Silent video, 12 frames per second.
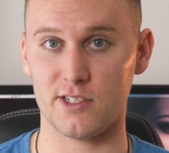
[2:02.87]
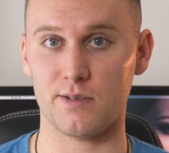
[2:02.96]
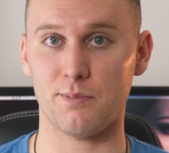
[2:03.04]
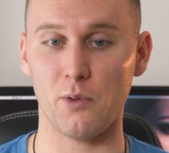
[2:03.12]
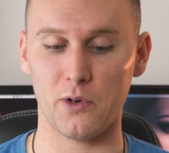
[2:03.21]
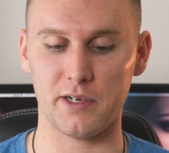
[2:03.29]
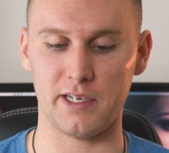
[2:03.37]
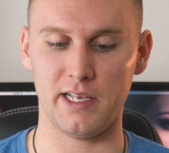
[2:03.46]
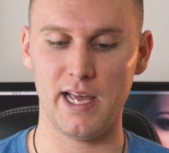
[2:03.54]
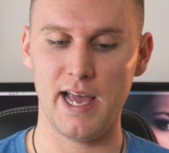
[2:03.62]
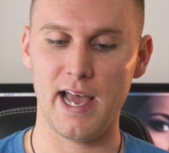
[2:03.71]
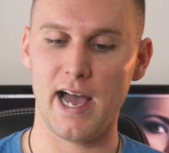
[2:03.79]
to support it.
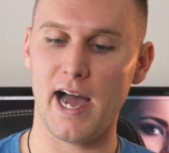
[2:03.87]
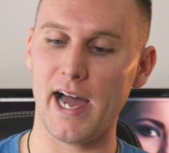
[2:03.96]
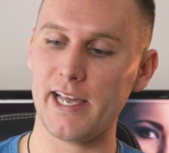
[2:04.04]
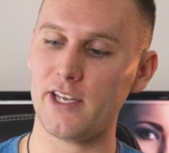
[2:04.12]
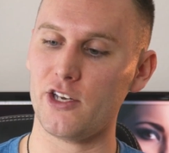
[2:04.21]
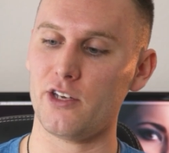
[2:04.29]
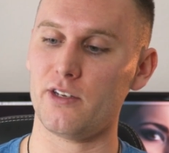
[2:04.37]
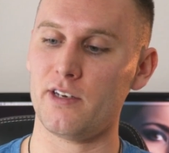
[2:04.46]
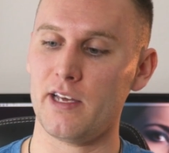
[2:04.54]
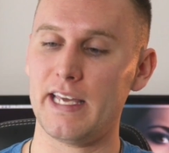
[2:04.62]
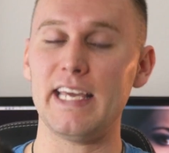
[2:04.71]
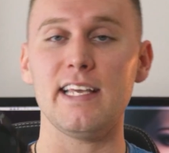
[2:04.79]
I could
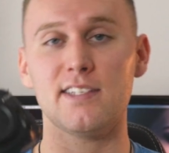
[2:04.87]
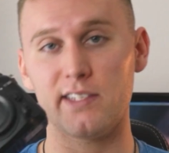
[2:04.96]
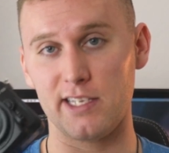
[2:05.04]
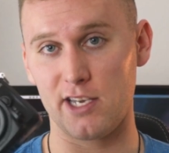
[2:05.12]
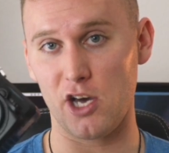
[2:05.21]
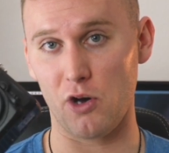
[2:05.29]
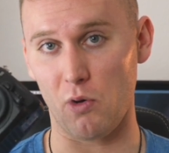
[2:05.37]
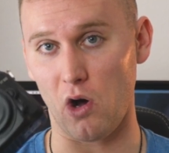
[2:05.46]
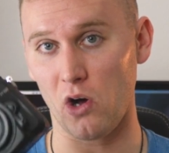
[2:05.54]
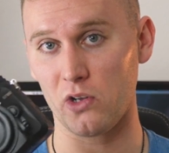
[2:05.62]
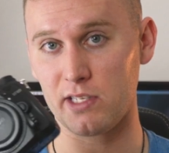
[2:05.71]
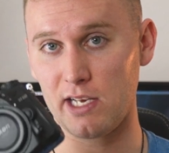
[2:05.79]
easily go
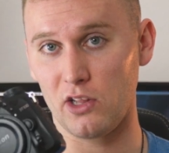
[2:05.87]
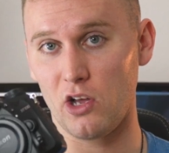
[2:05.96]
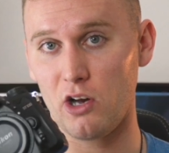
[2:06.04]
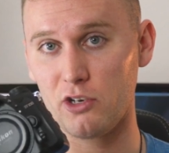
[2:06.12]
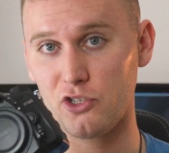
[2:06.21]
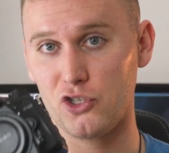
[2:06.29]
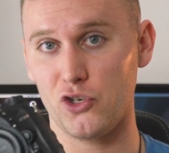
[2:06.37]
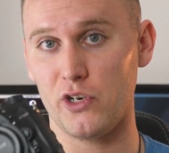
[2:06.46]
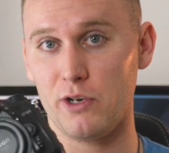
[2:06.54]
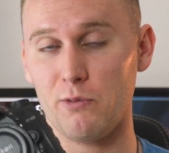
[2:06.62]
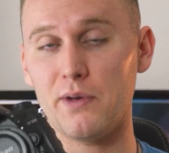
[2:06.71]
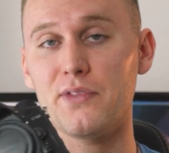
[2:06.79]
all day long
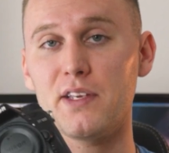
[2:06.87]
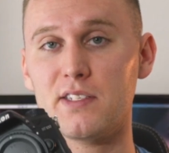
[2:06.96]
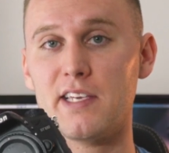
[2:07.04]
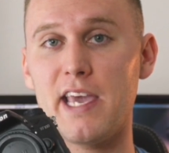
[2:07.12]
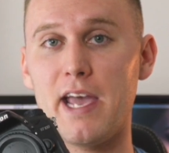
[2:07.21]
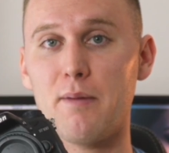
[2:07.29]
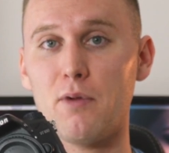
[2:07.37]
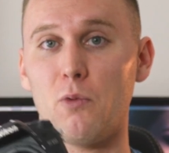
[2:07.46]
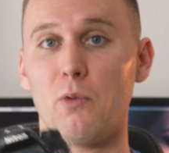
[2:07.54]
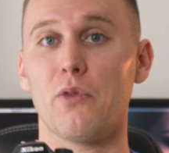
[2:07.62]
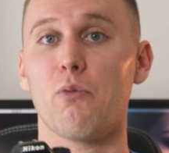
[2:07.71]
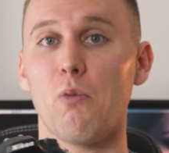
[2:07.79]
shooting with this camera
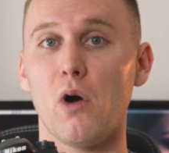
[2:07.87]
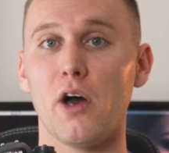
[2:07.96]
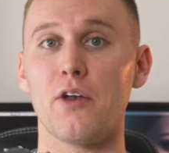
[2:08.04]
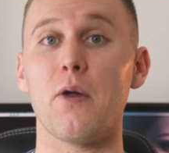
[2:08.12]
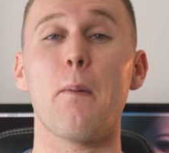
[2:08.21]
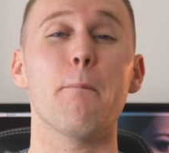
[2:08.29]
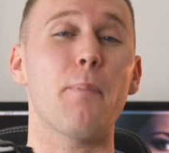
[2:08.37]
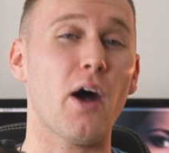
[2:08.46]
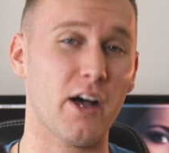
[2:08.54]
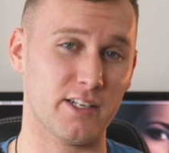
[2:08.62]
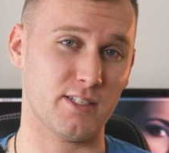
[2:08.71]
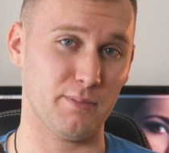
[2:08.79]
with one and
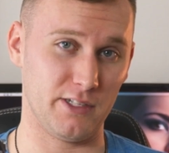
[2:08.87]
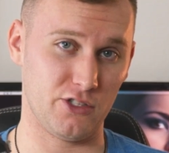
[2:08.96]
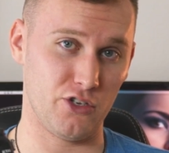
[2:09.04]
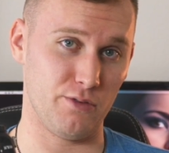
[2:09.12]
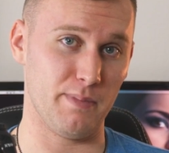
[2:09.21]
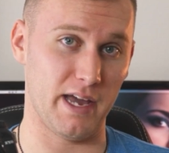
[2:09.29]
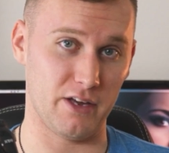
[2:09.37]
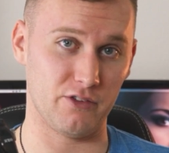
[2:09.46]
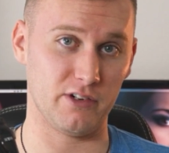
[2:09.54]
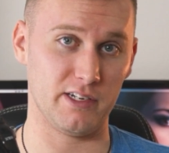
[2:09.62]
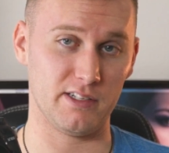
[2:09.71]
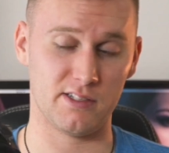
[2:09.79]
possibly two
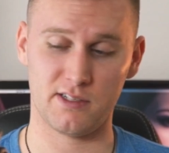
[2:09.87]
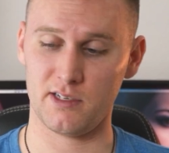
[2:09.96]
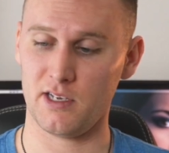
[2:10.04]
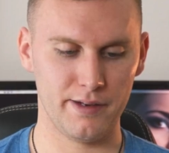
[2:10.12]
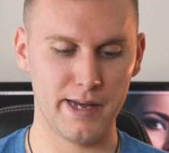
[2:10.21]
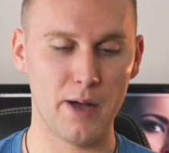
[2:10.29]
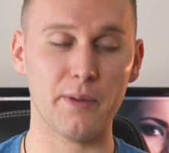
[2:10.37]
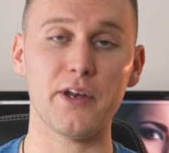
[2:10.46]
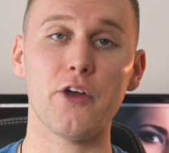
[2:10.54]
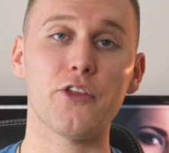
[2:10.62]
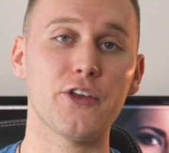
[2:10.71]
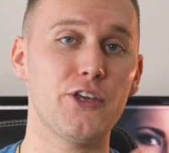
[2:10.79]
batteries. Now,
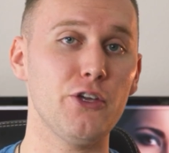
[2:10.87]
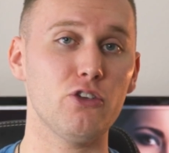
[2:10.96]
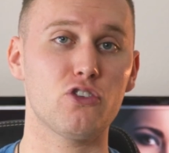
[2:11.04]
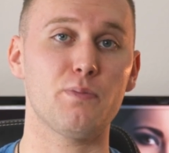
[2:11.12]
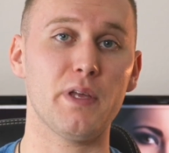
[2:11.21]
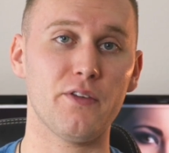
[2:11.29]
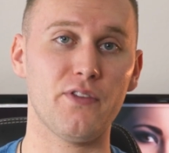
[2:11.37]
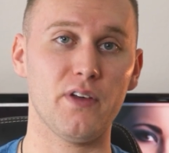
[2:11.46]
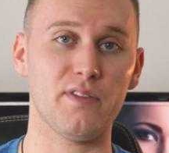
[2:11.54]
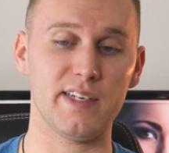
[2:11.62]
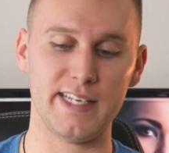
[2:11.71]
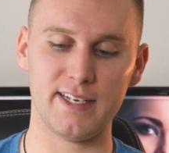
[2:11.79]
another huge benefit
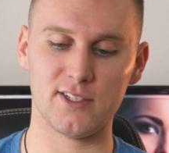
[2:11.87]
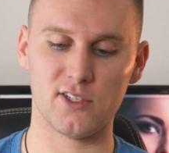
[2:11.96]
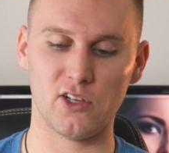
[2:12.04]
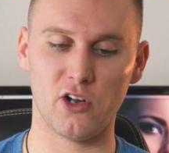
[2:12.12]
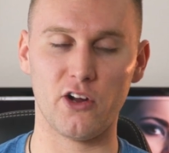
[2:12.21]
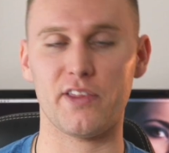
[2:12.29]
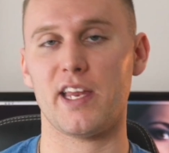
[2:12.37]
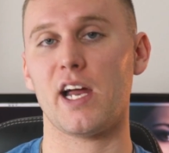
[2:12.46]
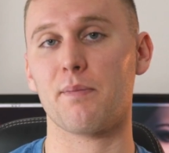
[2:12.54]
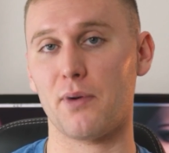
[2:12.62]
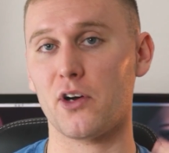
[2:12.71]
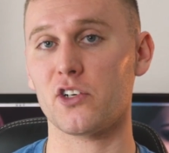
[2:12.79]
of a DSLR that
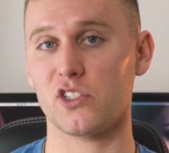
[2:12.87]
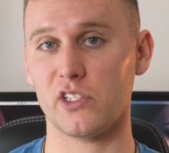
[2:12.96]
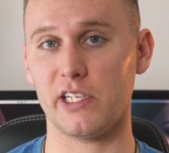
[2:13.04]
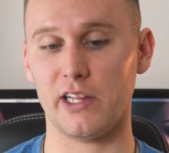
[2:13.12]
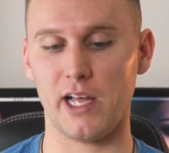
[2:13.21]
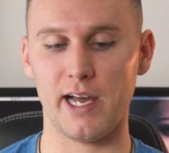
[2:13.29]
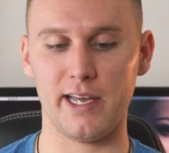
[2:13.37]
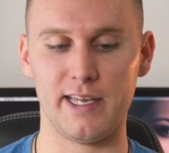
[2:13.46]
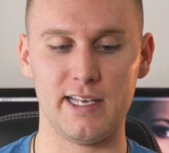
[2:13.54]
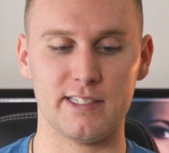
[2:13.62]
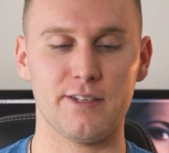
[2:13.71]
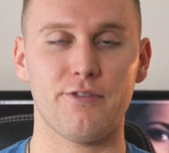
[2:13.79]
I personally like
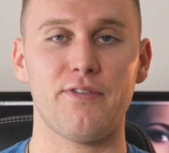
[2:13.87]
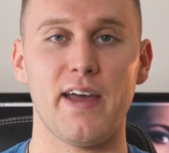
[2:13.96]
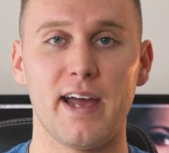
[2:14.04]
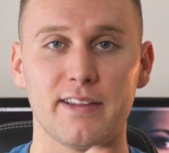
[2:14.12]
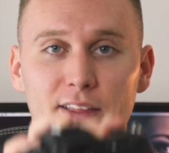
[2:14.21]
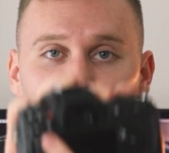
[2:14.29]
is the fact